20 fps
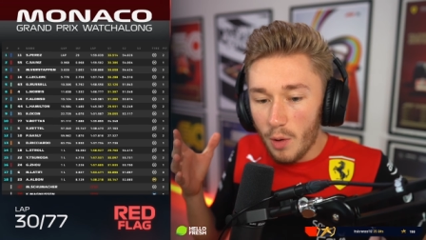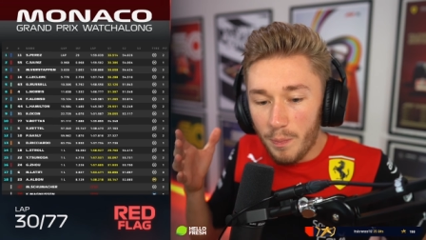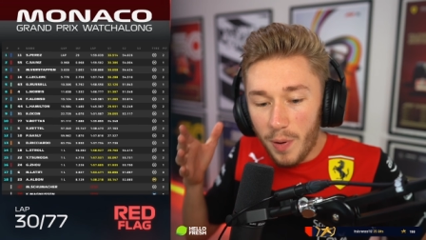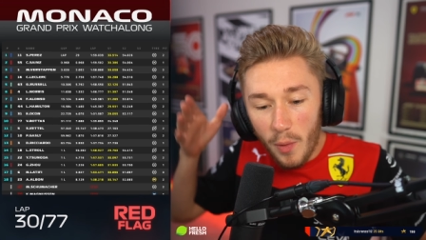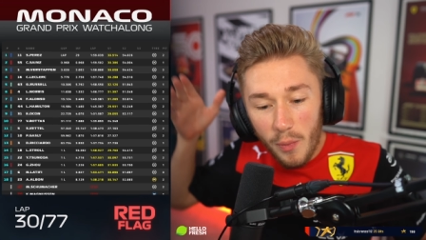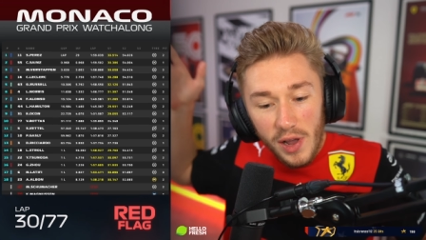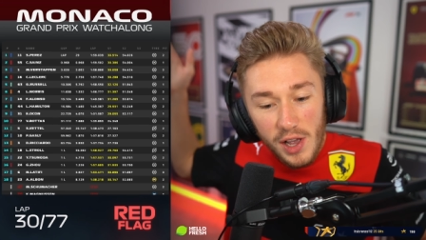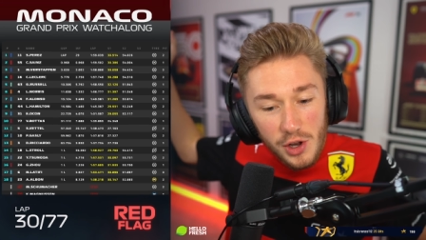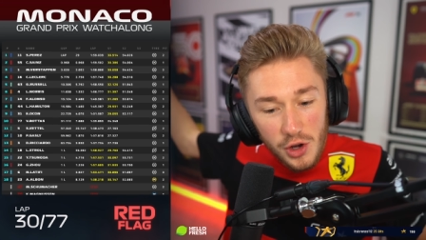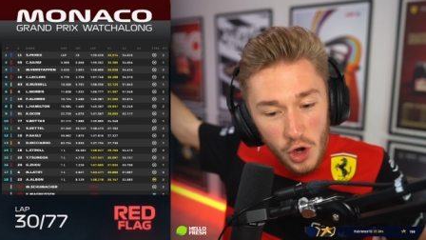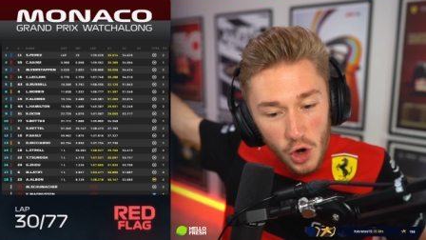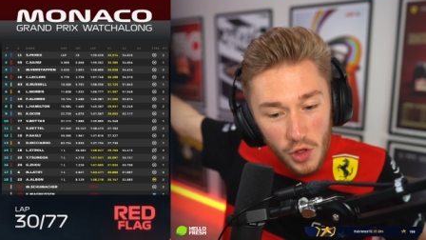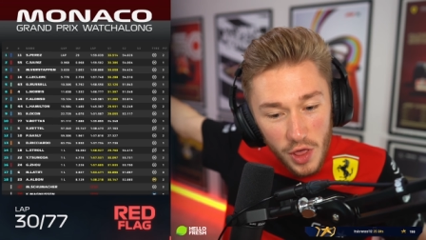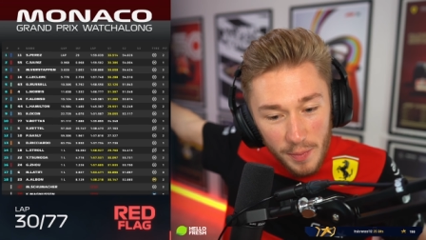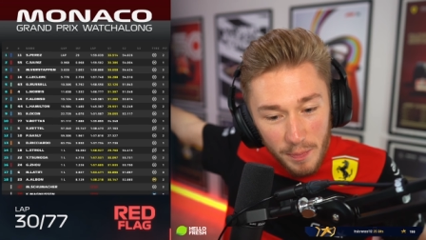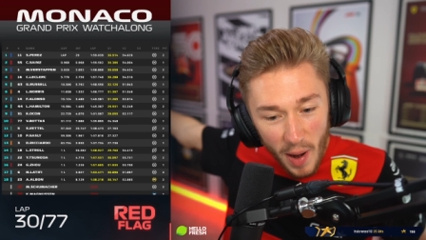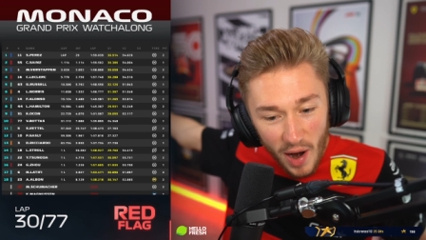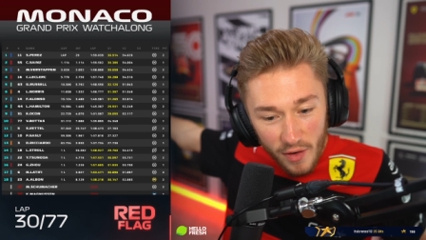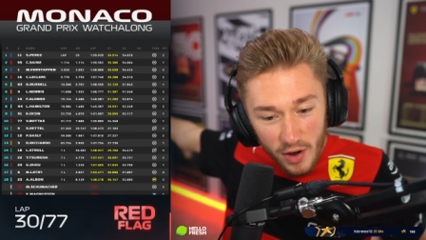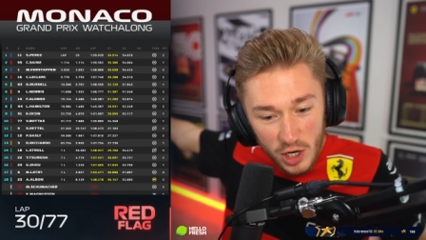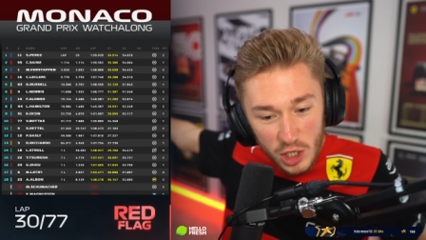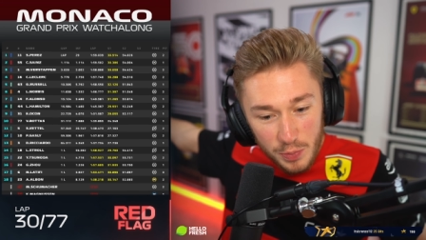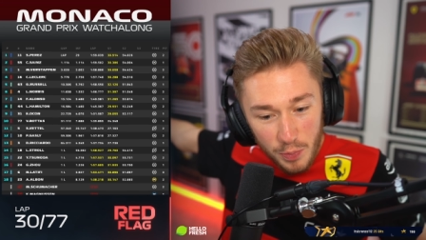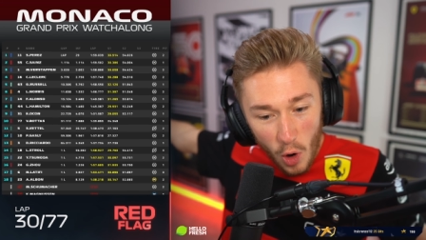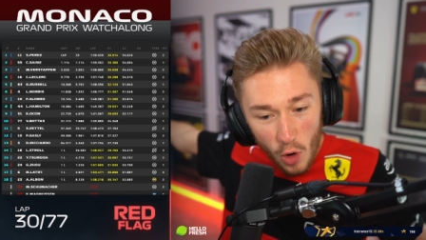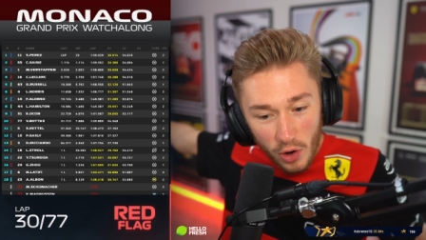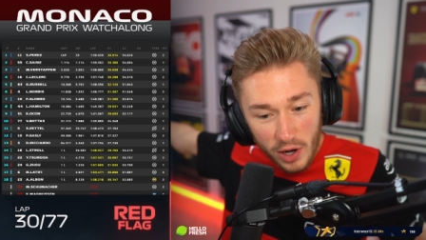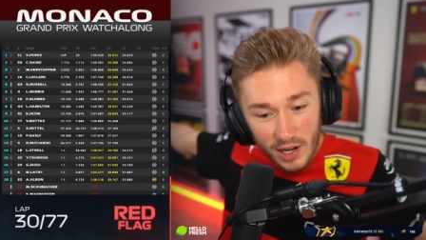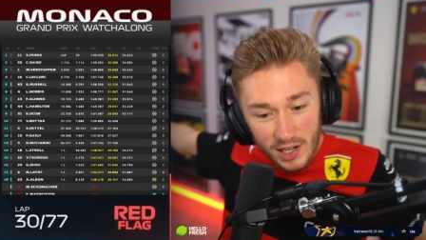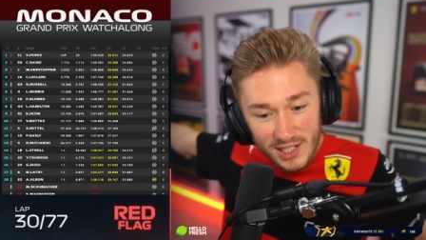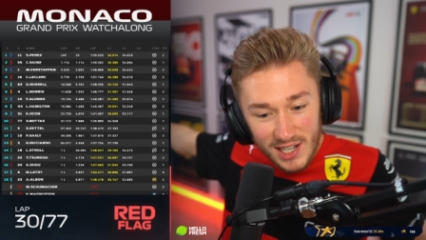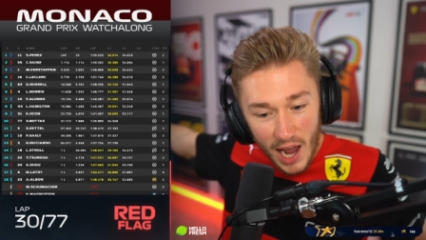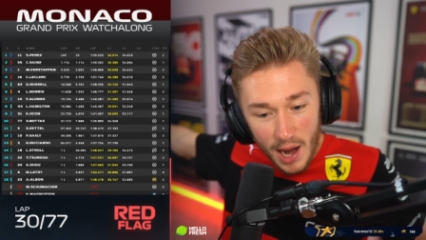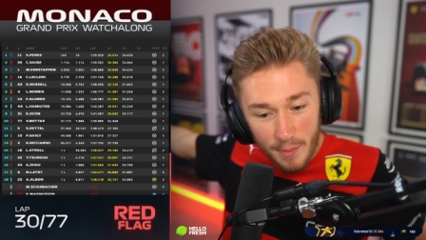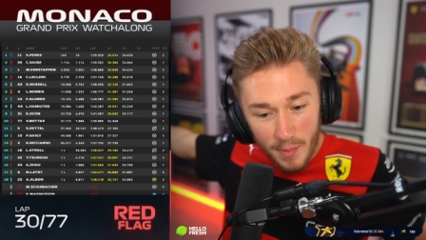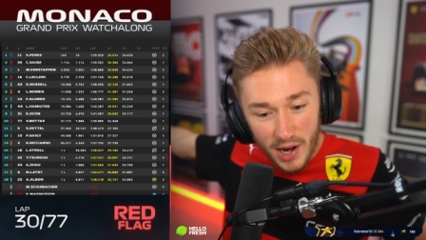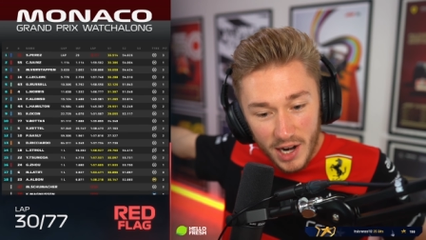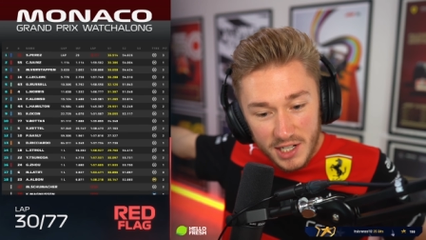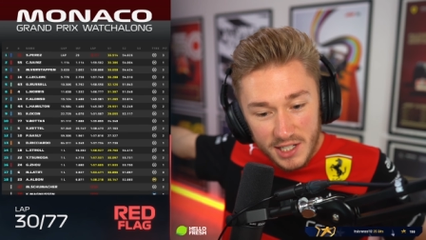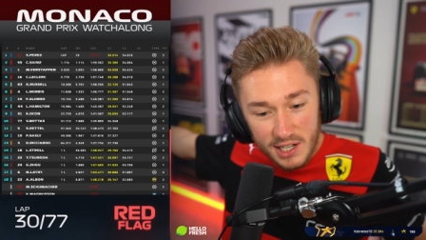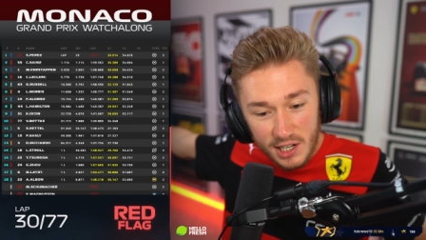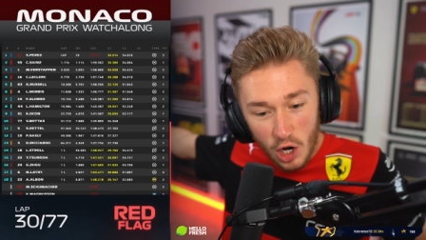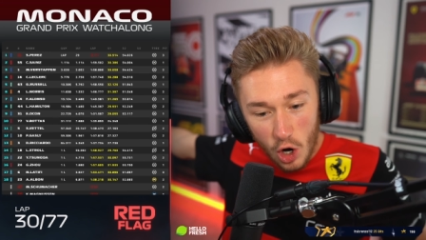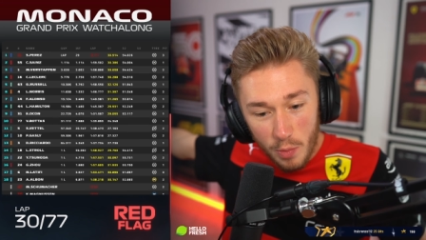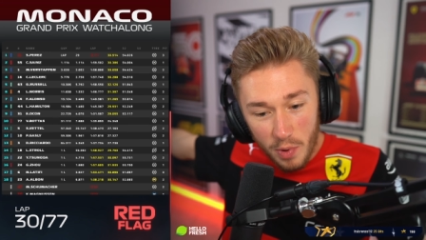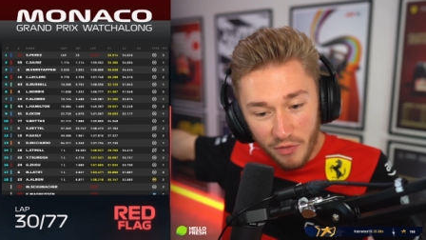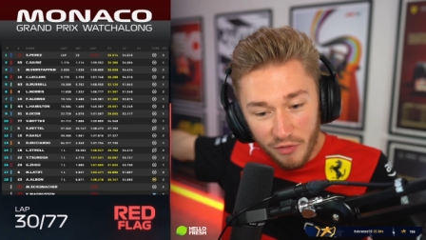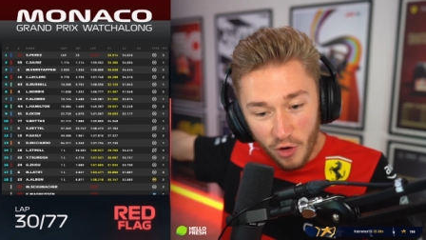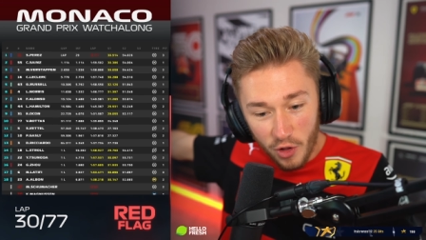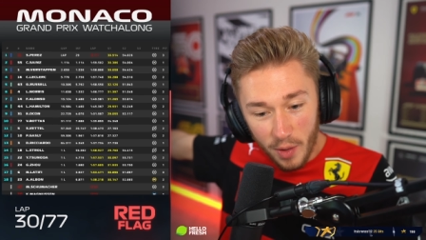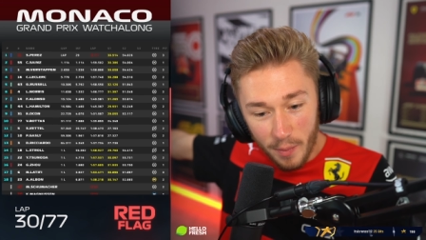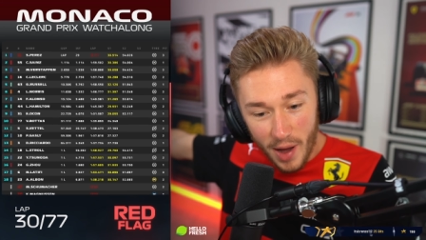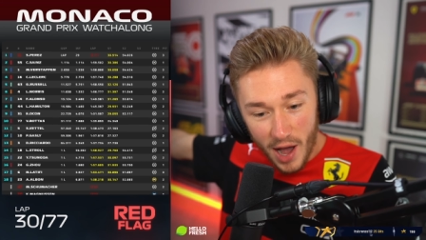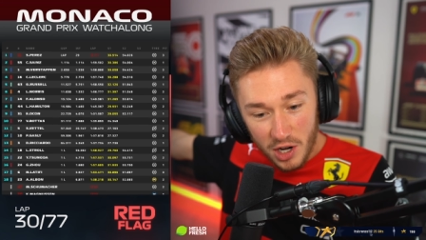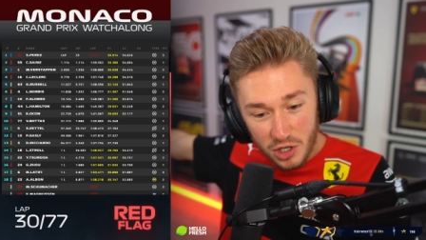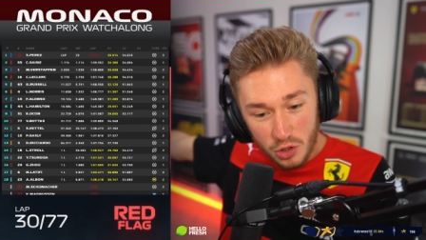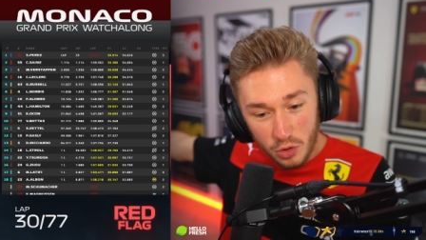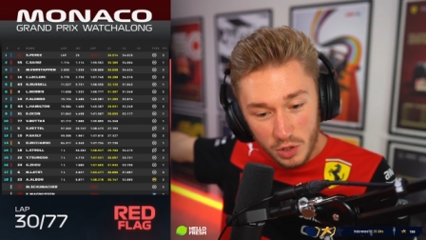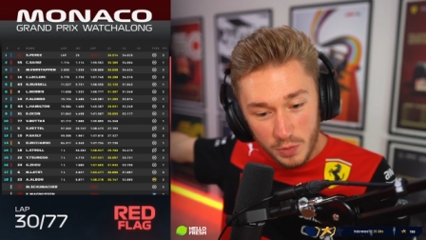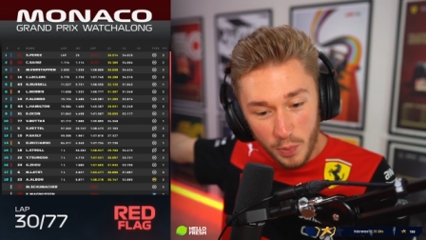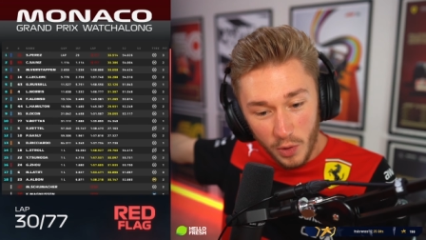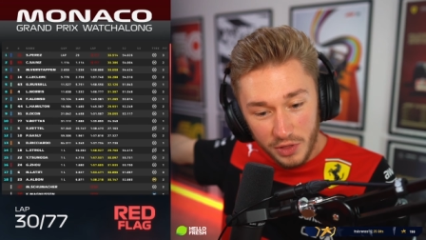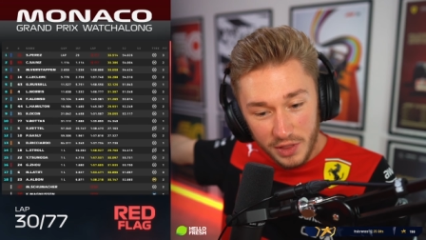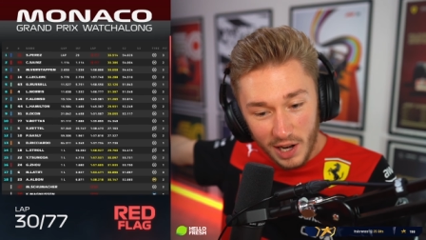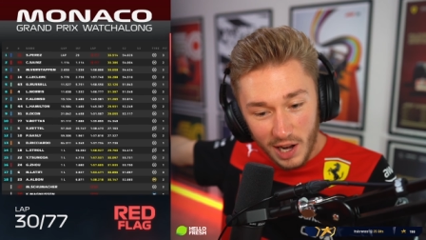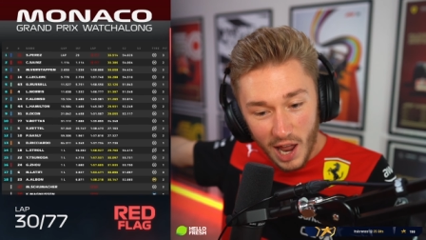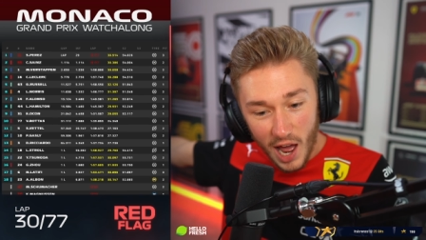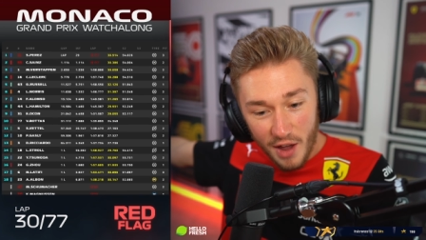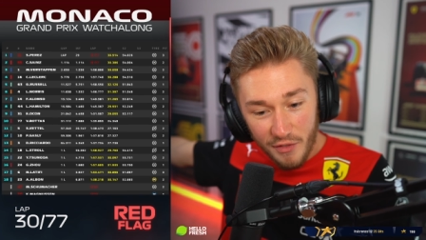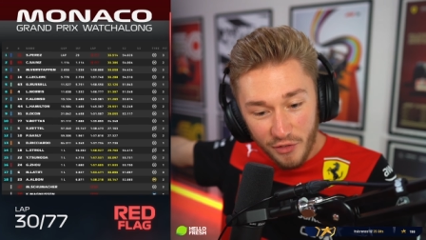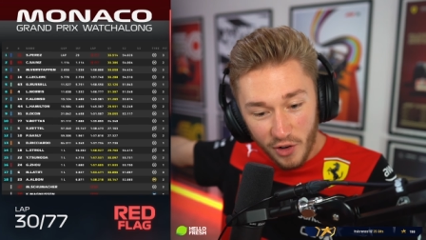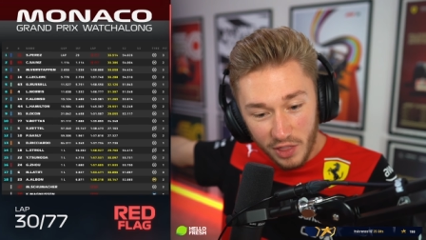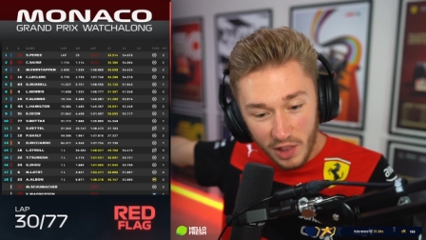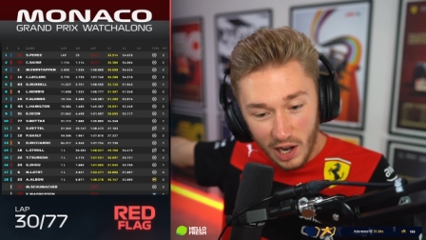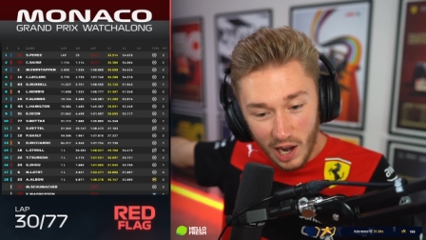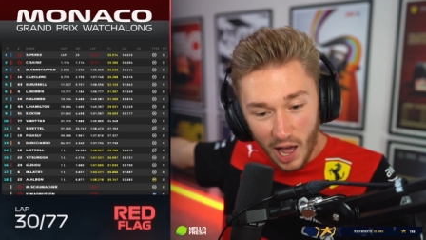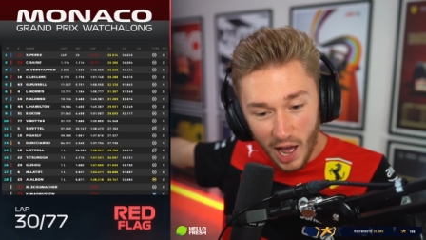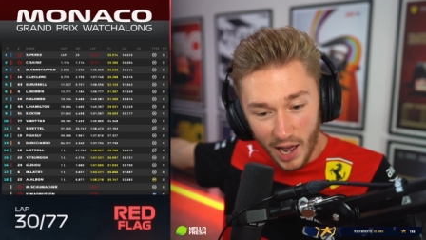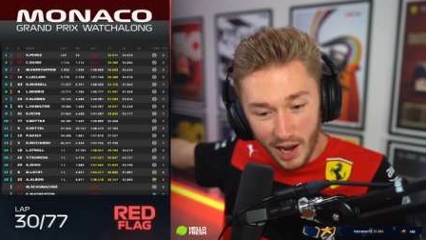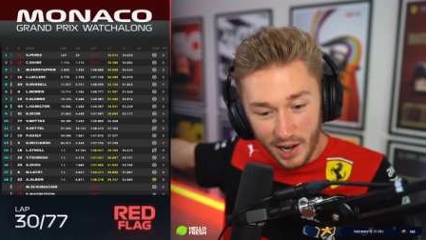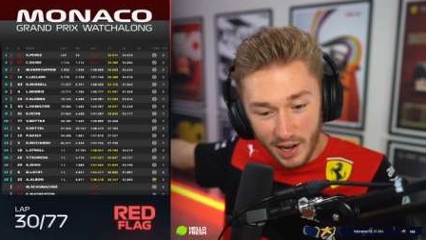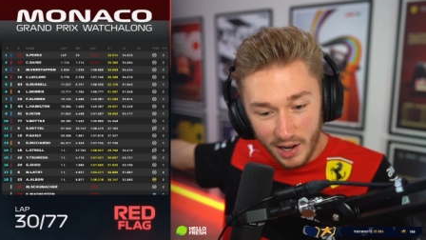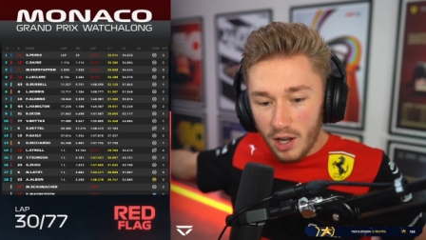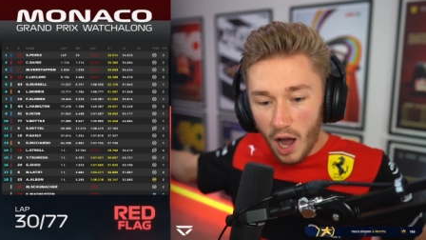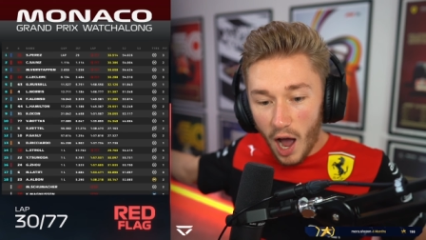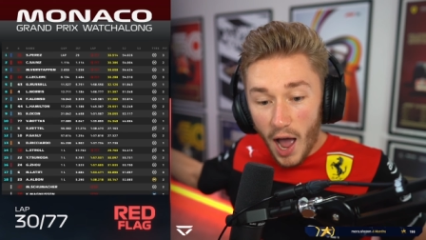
But we knew the barrier's broken 10 minutes ago before the marshals put their life on the line.